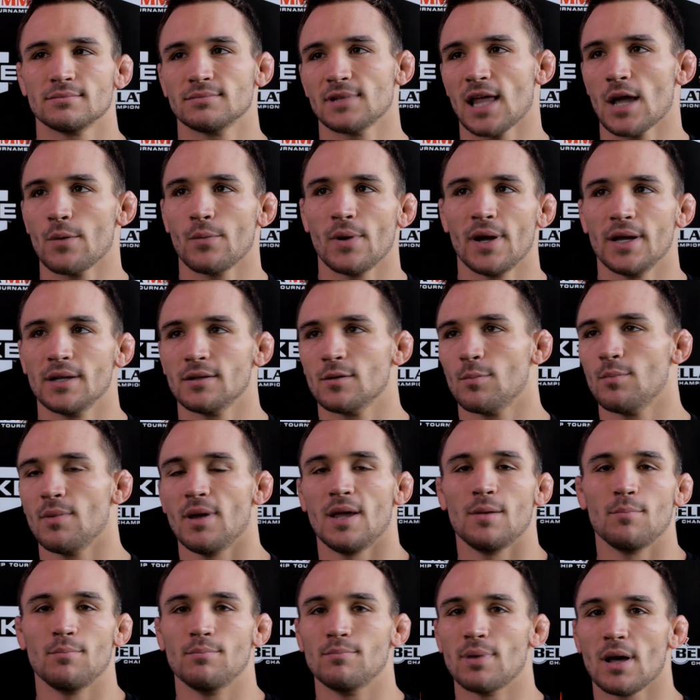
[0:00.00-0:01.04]
lightweight
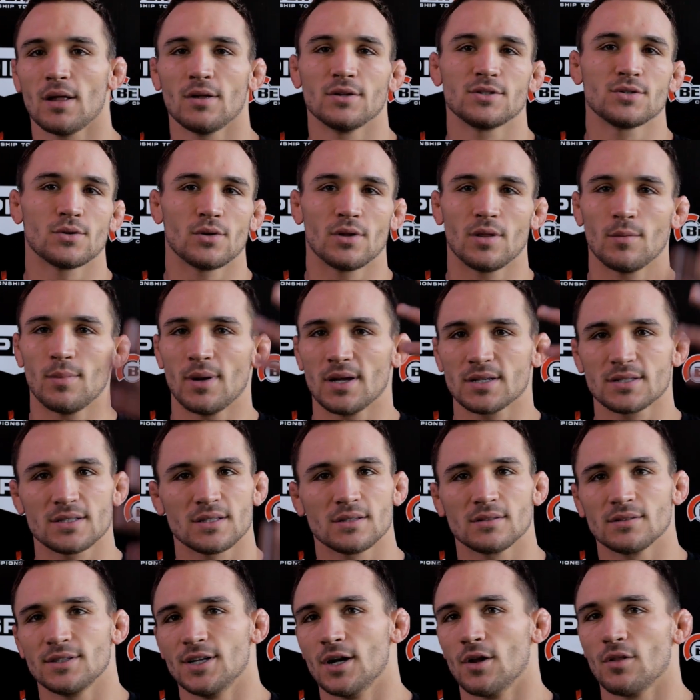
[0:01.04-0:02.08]
in Bellator, the best,
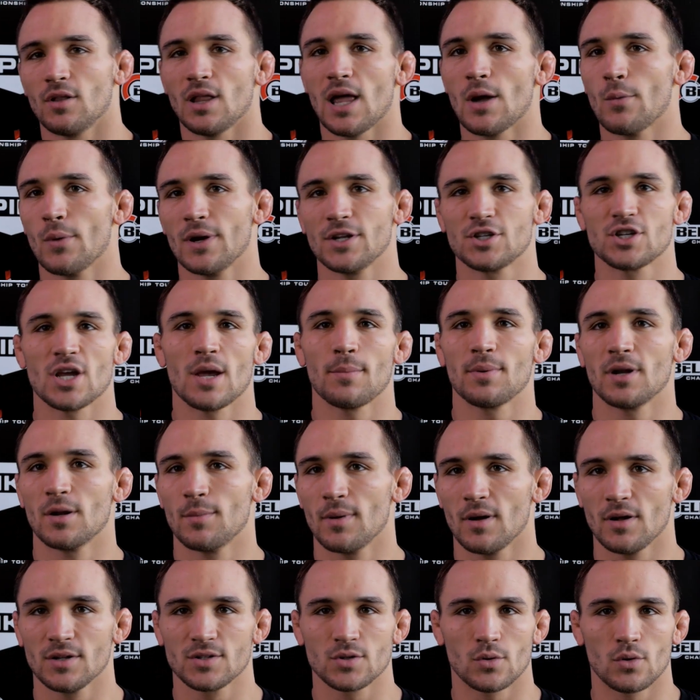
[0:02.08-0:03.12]
you know, lightweight champion of
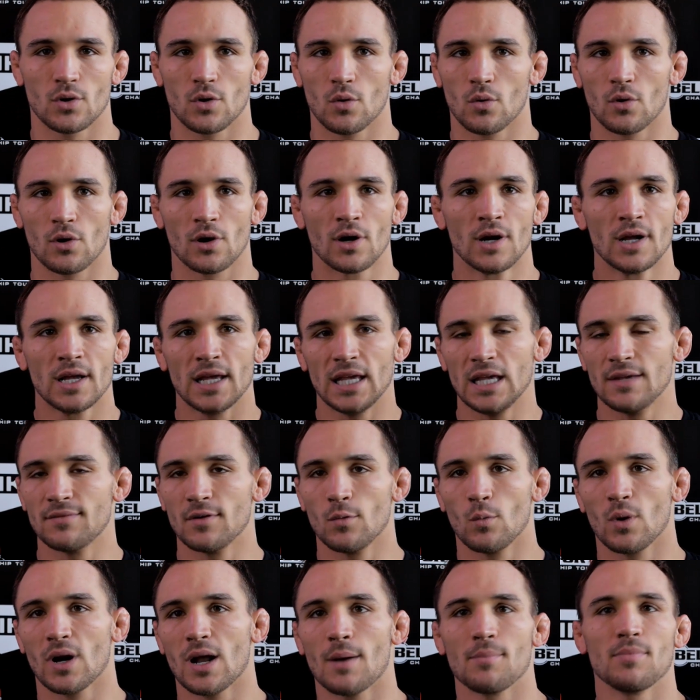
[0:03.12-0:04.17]
Bellator, or
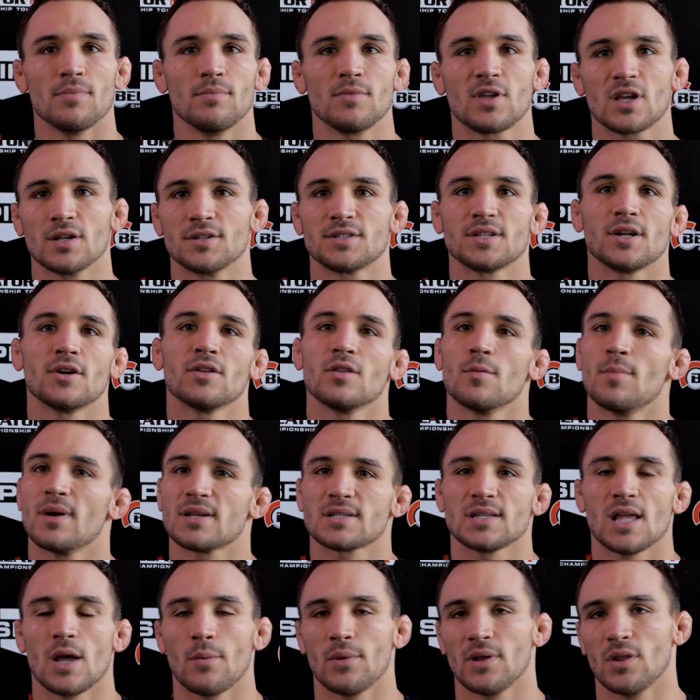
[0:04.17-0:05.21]
even when I'm considered the
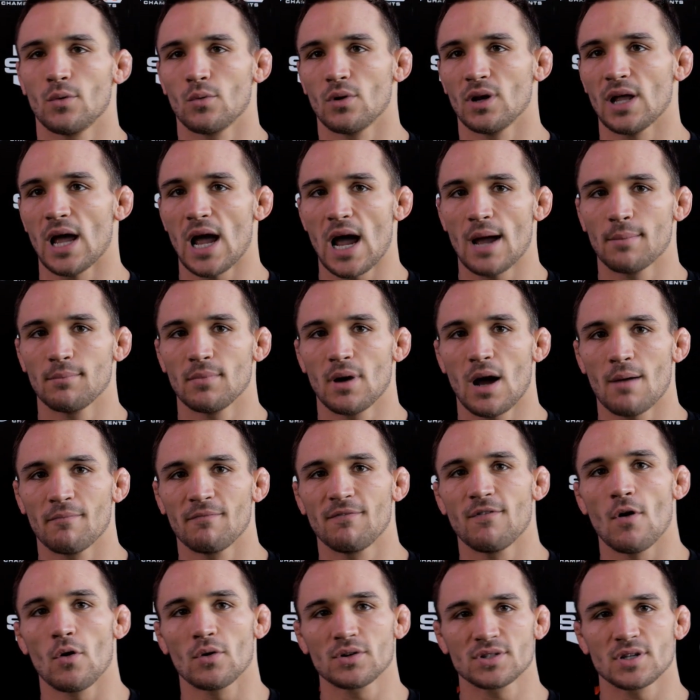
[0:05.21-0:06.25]
best lightweight in the world. I'm
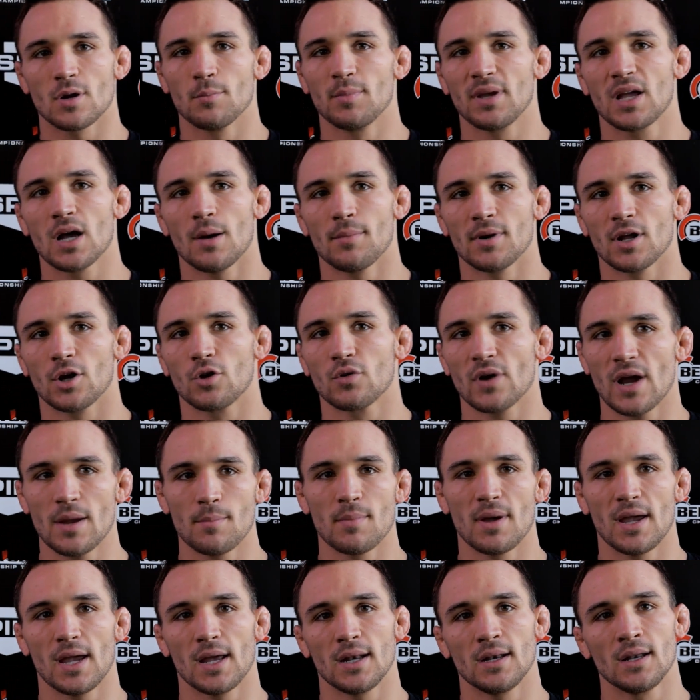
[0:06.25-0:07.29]
focused on becoming a great
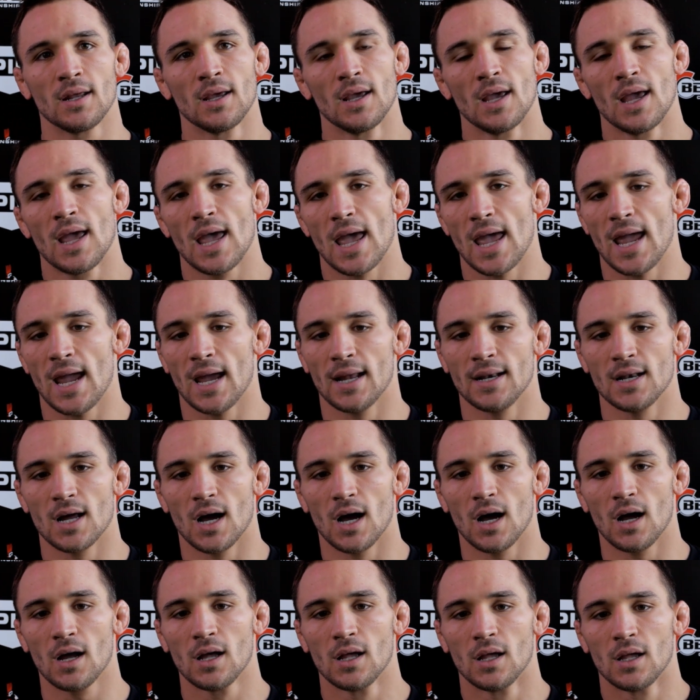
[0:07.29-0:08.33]
man, and
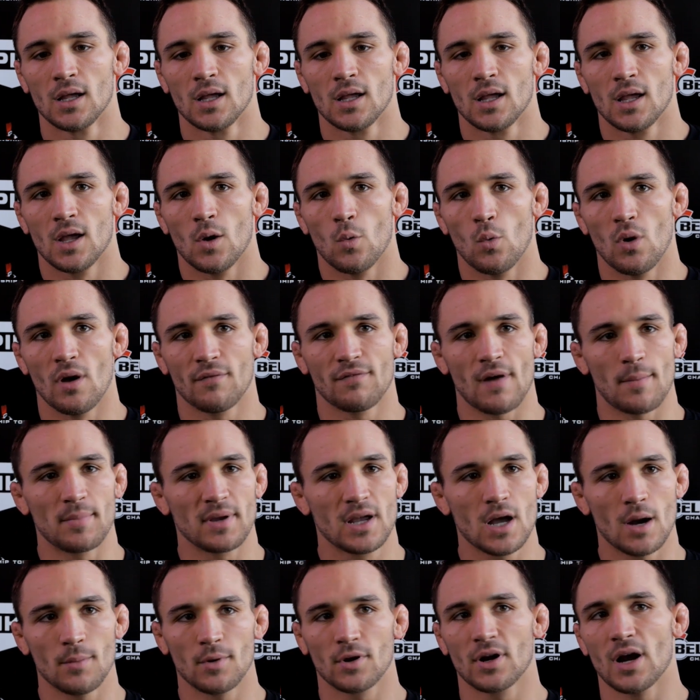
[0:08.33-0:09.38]
if I
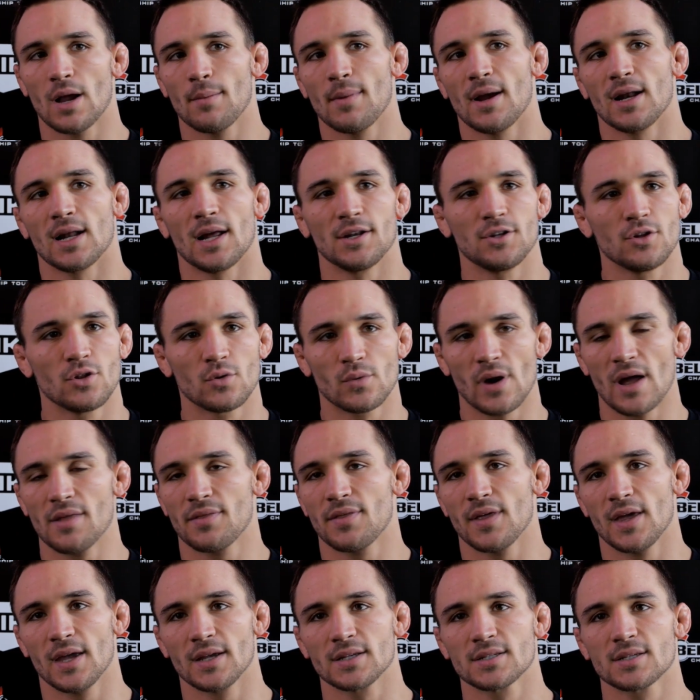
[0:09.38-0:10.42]
become a great man, I do the right
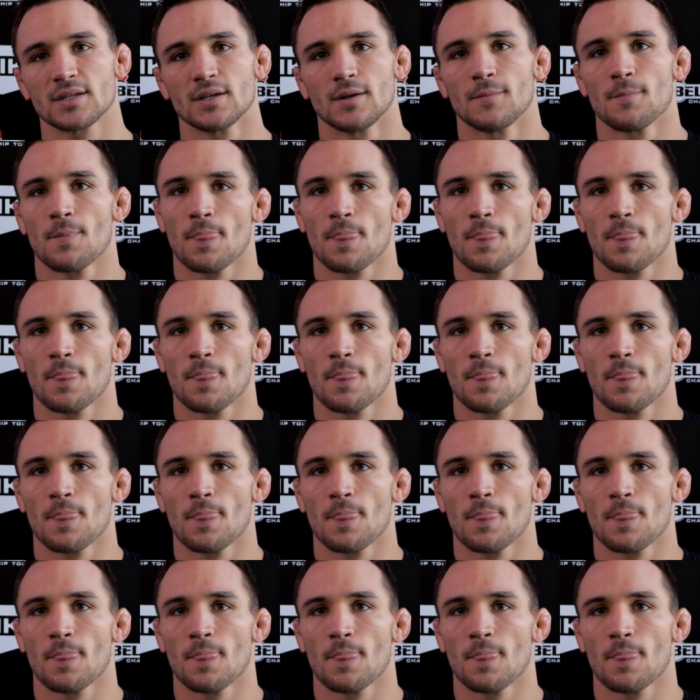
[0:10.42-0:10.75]
things.